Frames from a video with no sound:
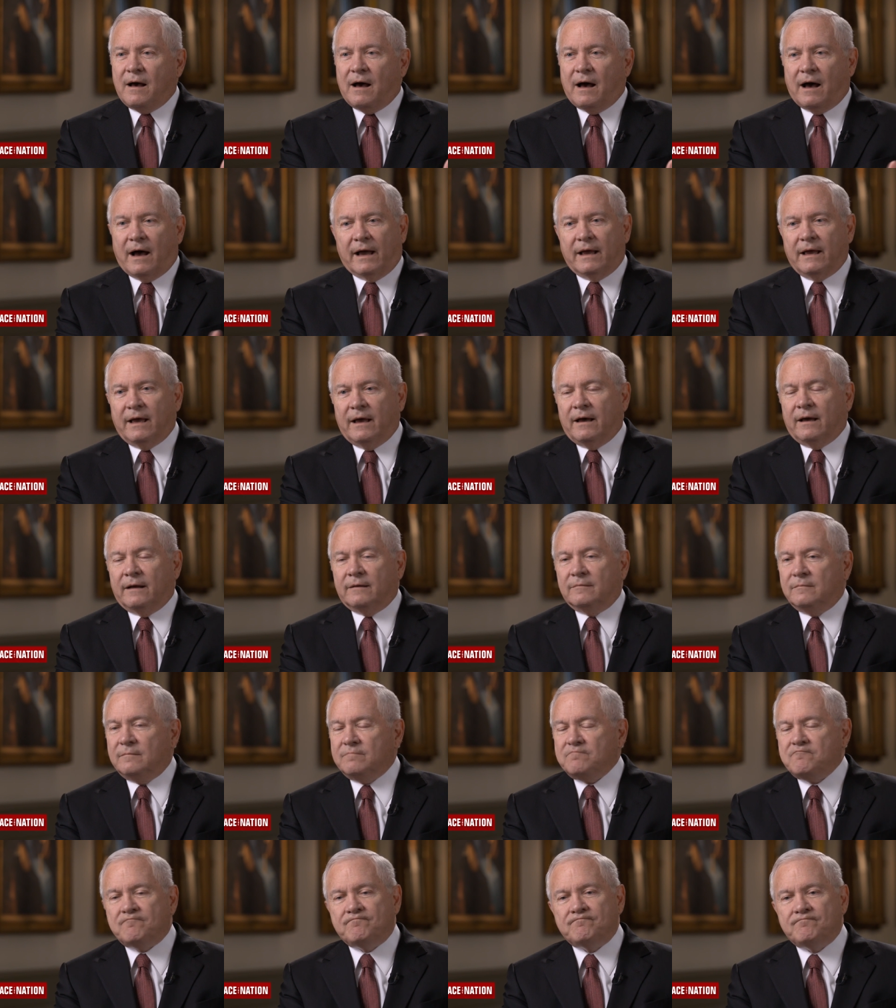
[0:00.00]
I had,
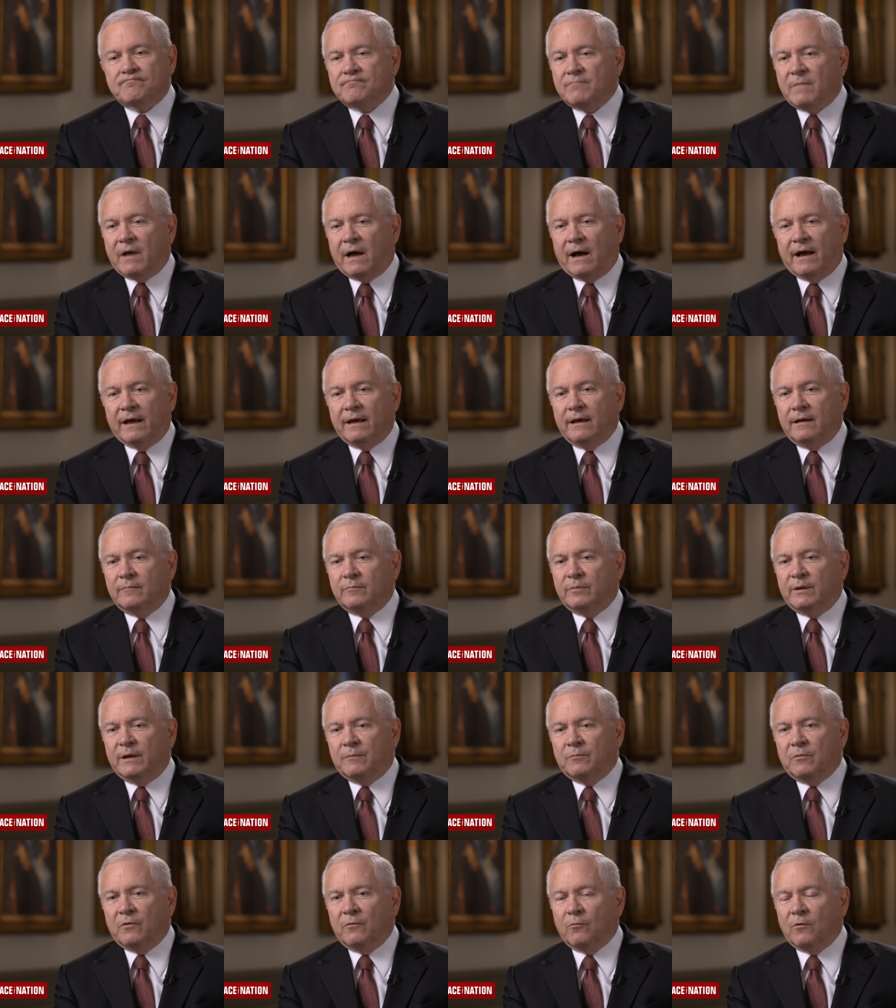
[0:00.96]
I had
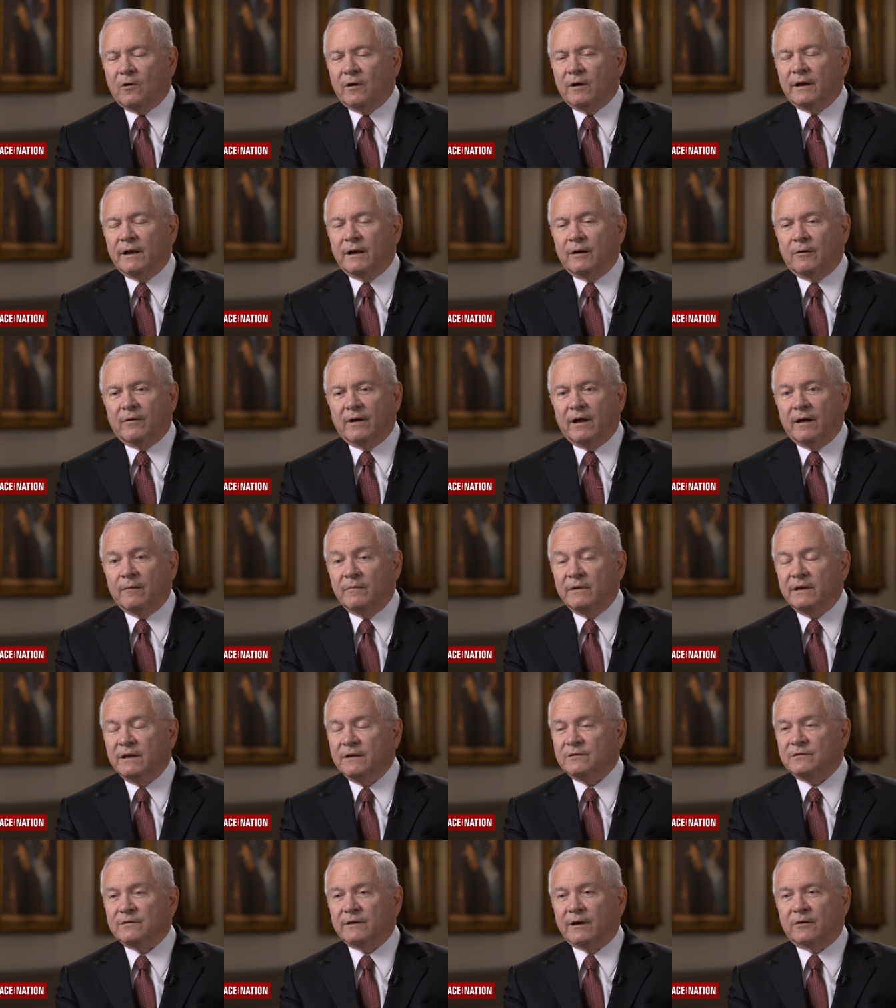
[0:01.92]
people working around me
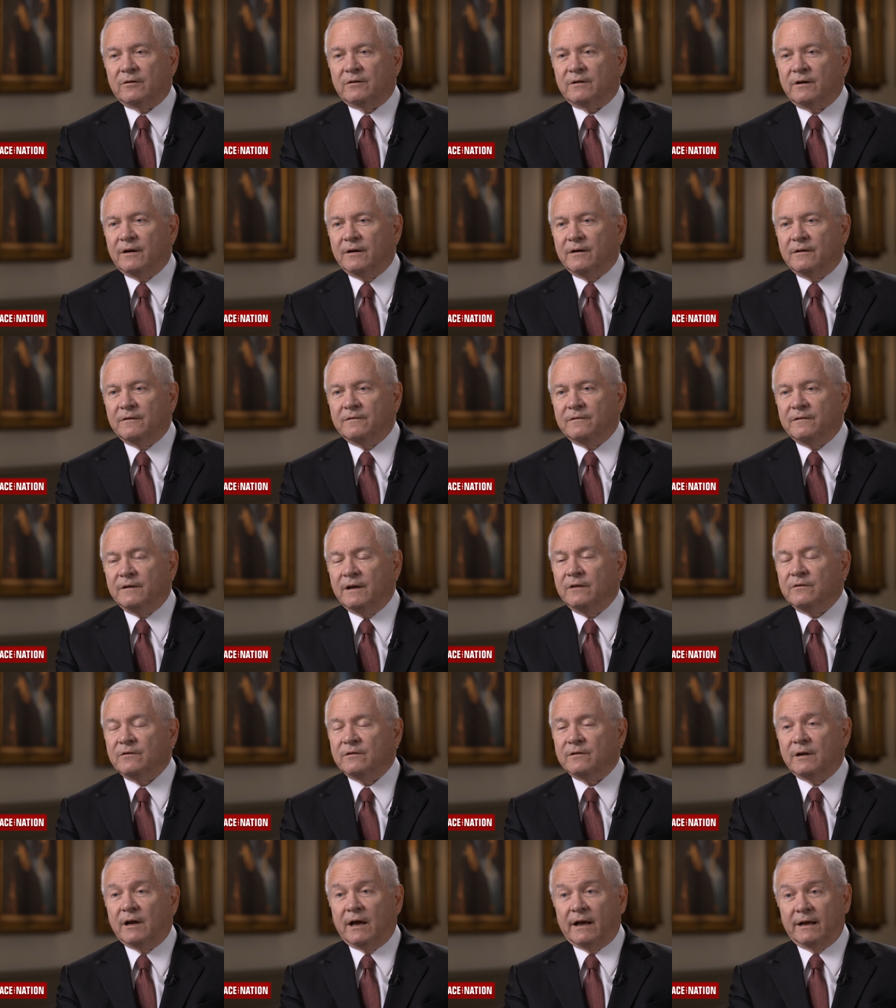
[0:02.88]
as Secretary of
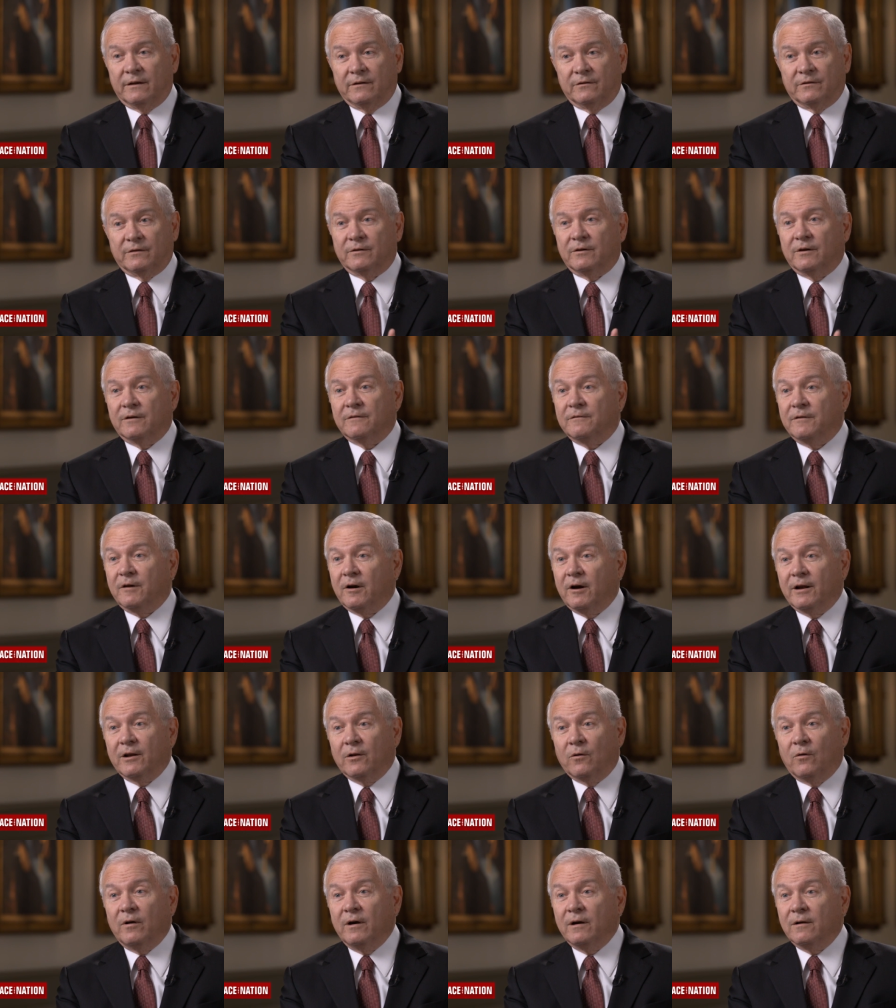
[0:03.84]
Defense that I considered very
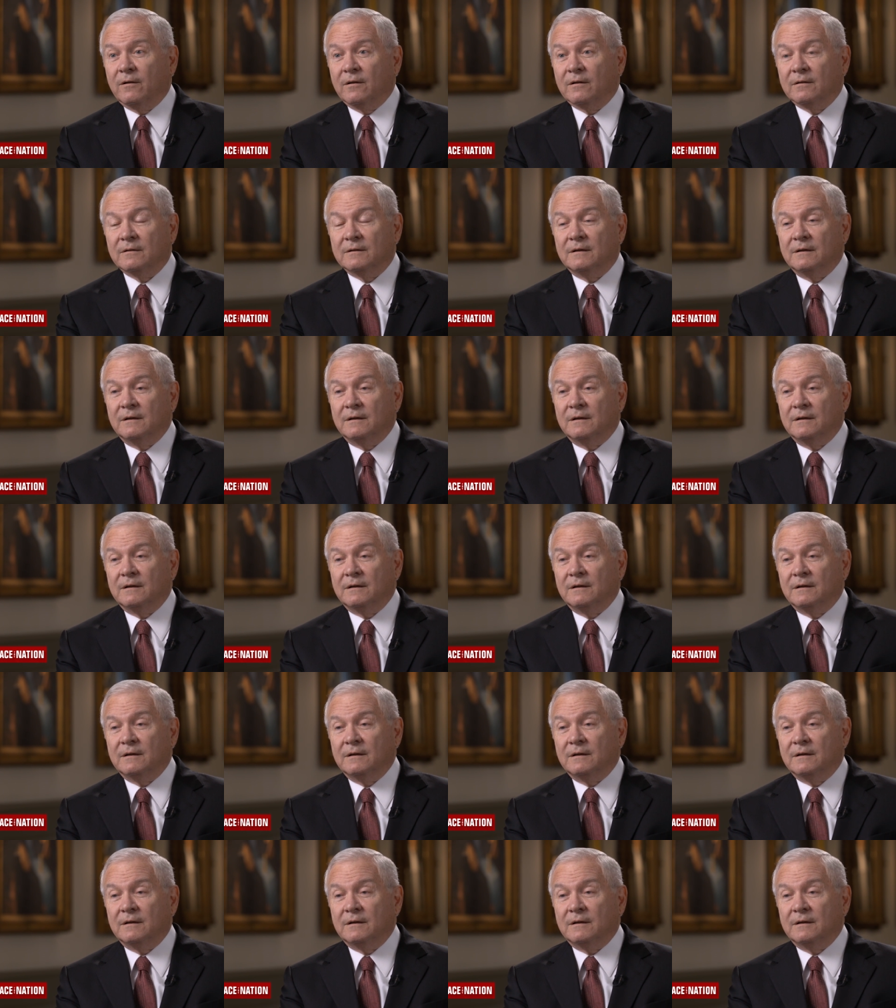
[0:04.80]
loyal,